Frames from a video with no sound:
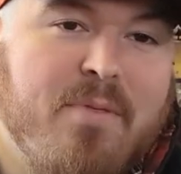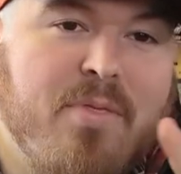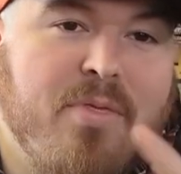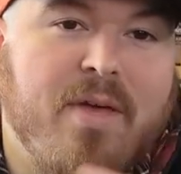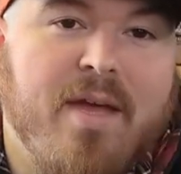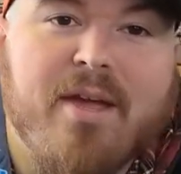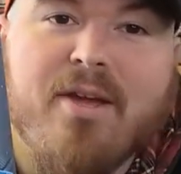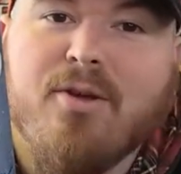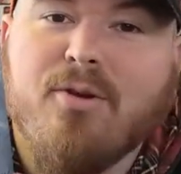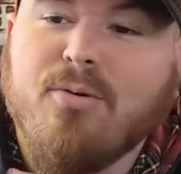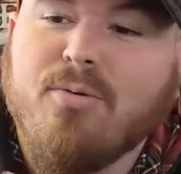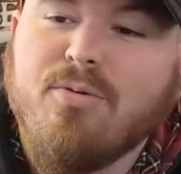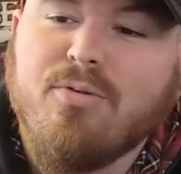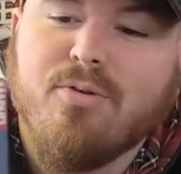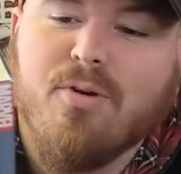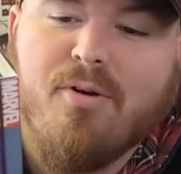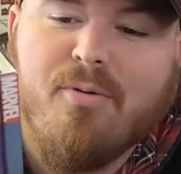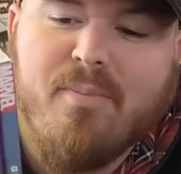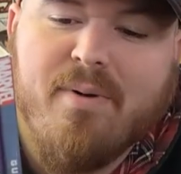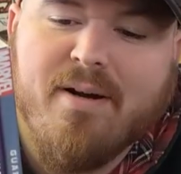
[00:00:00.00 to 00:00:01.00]
thank you
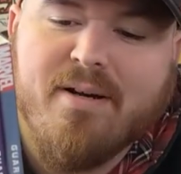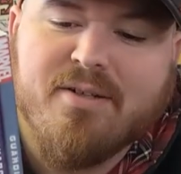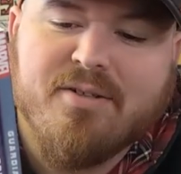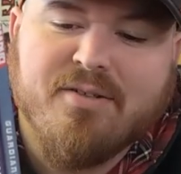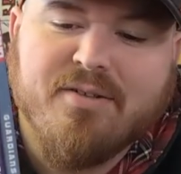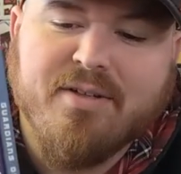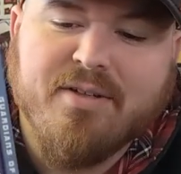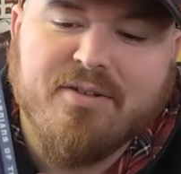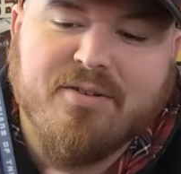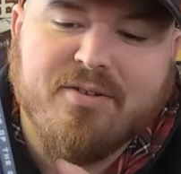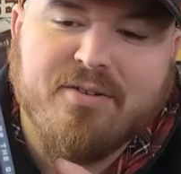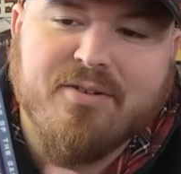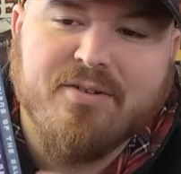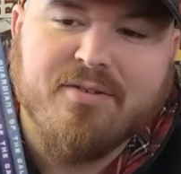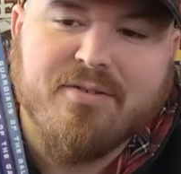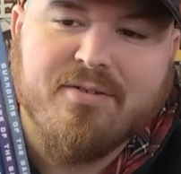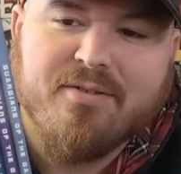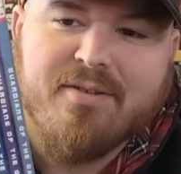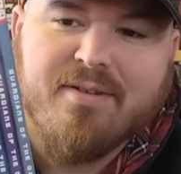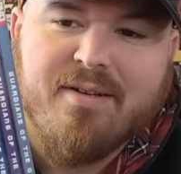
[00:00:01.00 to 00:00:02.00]
so much. This
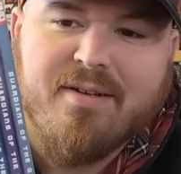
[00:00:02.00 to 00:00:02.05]
is